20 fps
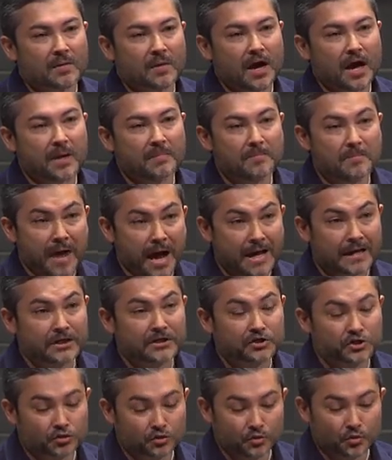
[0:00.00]
and
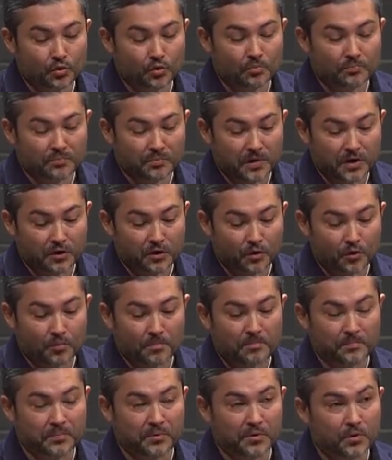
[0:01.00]
manage your
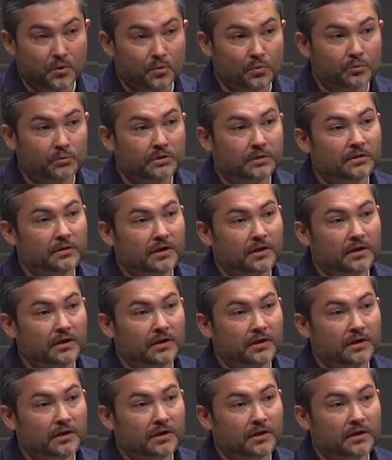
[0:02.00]
build